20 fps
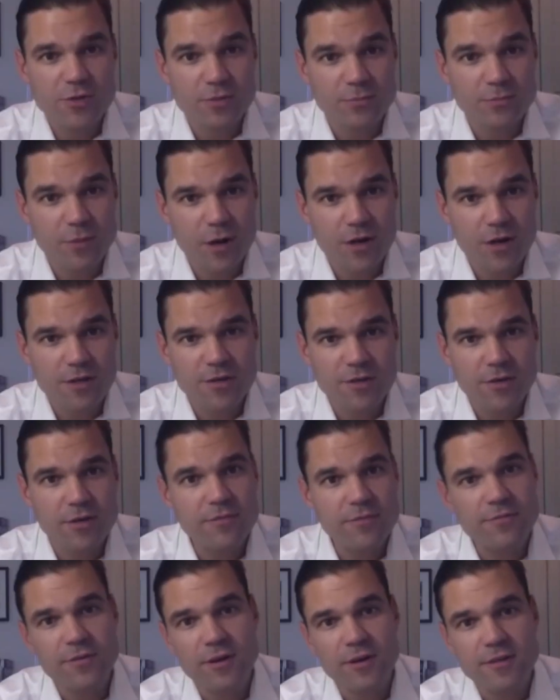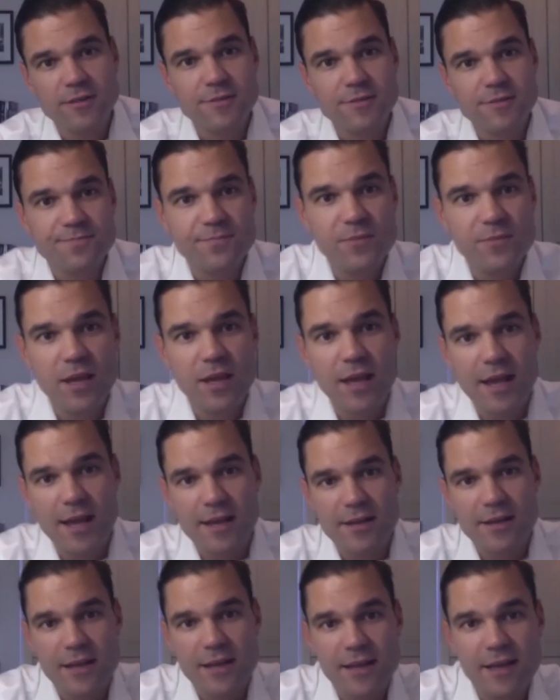Monetary Fund.
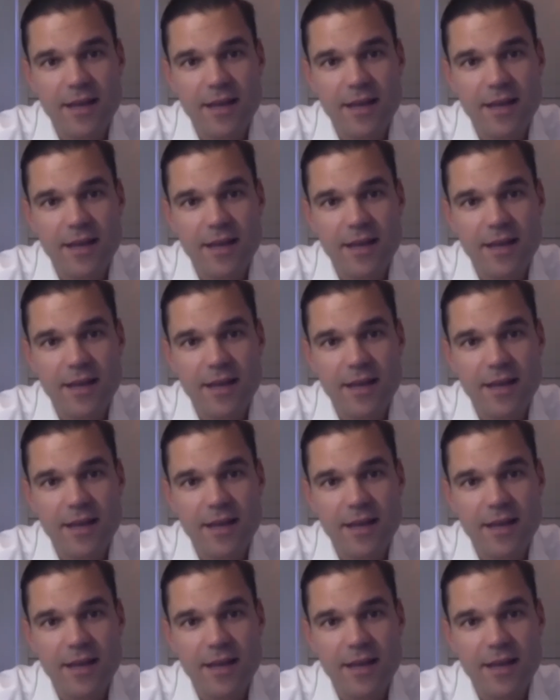And